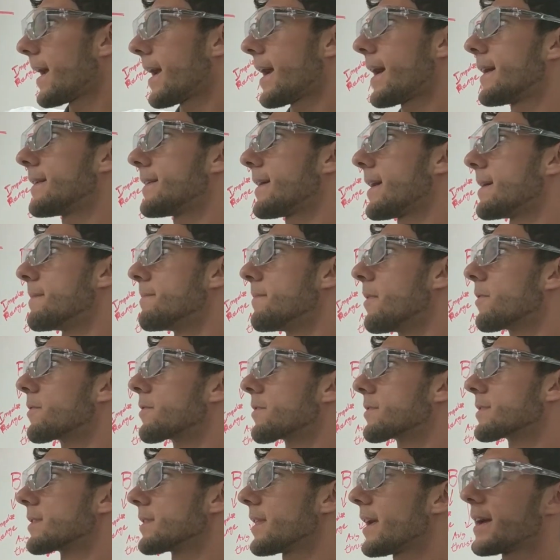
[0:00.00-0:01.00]
and a
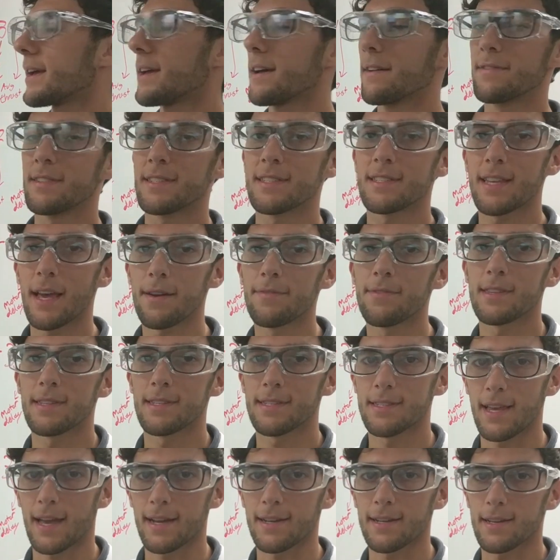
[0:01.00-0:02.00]
motor delay of
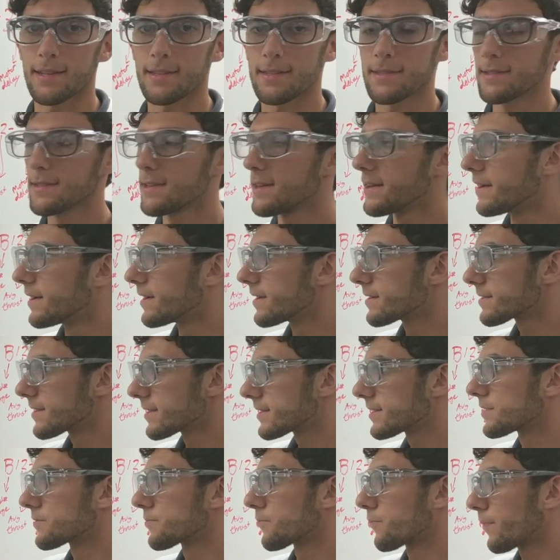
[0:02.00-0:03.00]
7 seconds.
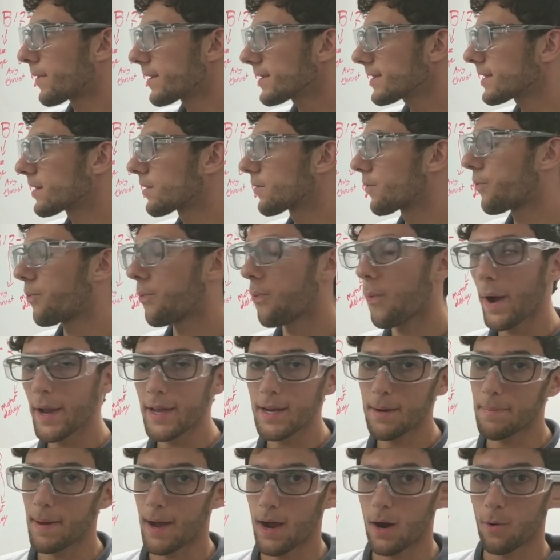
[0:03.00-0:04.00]
So this is really
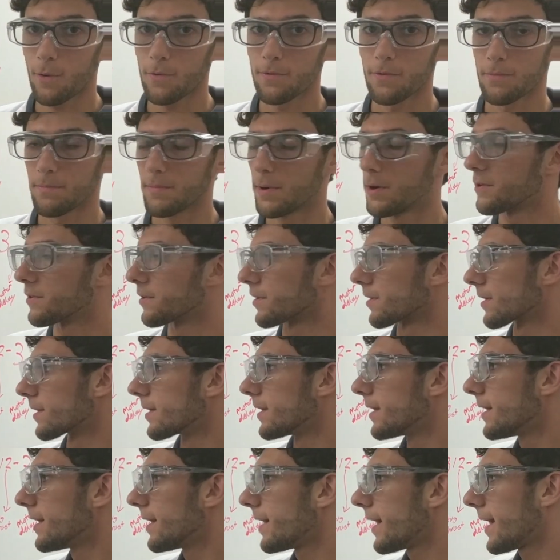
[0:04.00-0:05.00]
quite a powerful
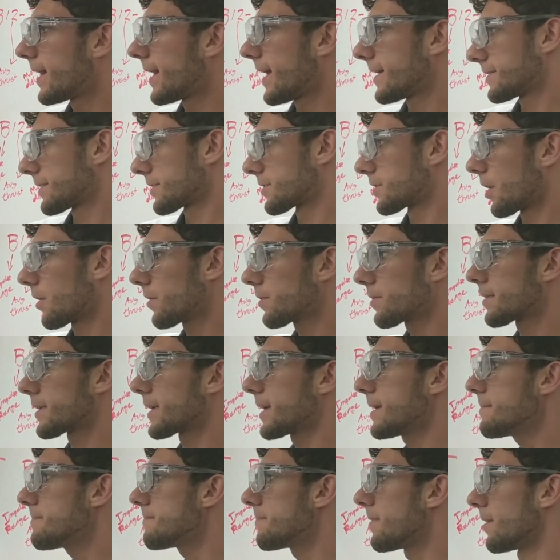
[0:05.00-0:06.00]
motor and has a
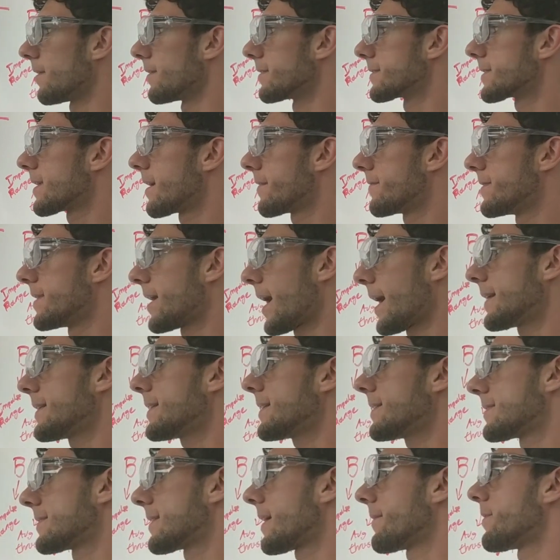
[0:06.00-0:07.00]
total impulse of
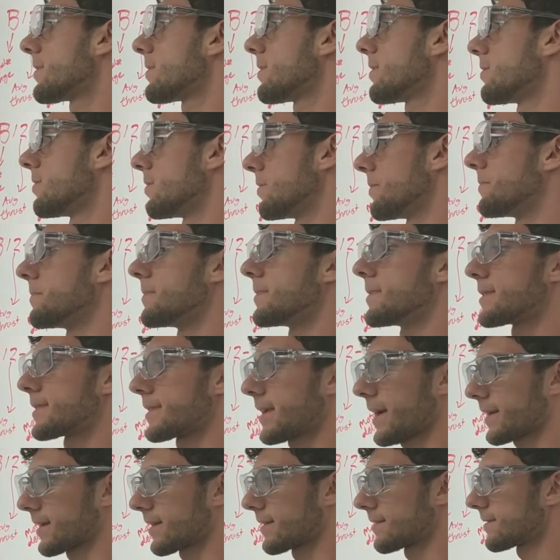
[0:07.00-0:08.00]
97 newton
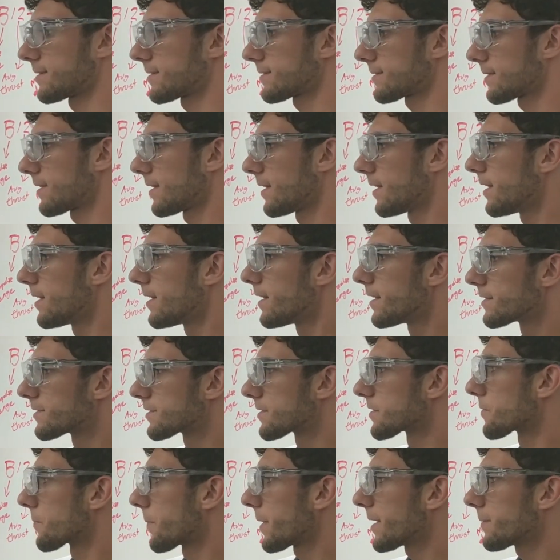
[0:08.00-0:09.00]
seconds.
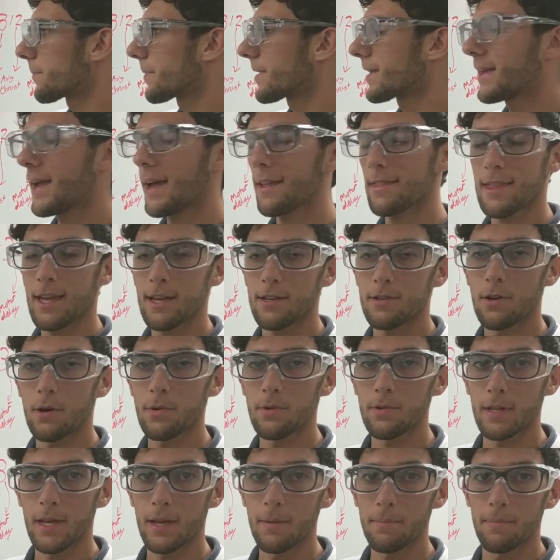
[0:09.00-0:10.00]
So the way that we get that total